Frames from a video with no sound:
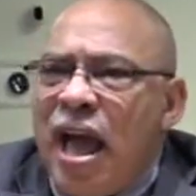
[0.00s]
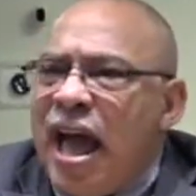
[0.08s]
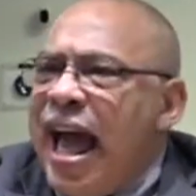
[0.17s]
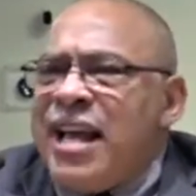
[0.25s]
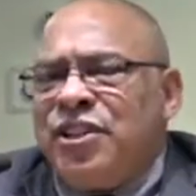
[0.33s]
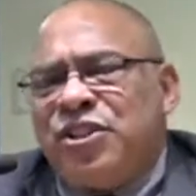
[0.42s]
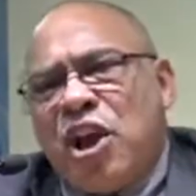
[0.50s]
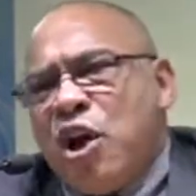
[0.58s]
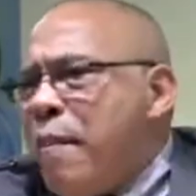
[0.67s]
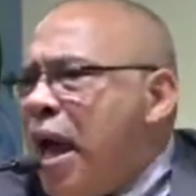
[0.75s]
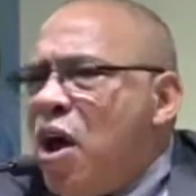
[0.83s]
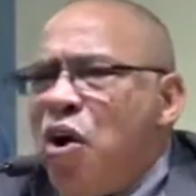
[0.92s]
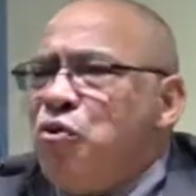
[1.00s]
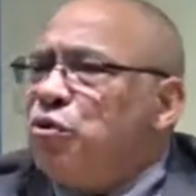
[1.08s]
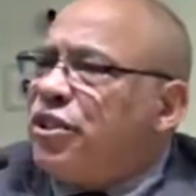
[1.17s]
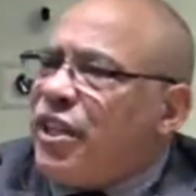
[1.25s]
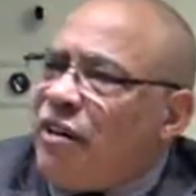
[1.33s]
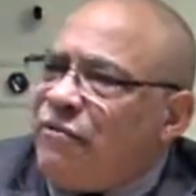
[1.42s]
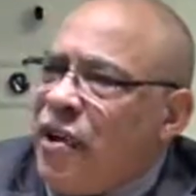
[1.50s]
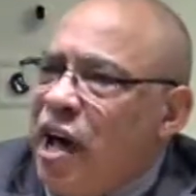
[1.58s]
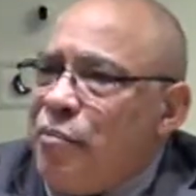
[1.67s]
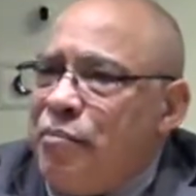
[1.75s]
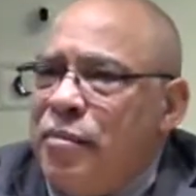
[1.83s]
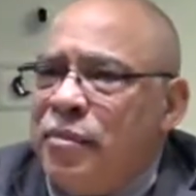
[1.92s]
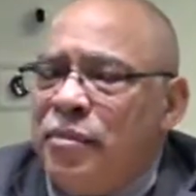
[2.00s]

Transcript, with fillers: I stir my own self up.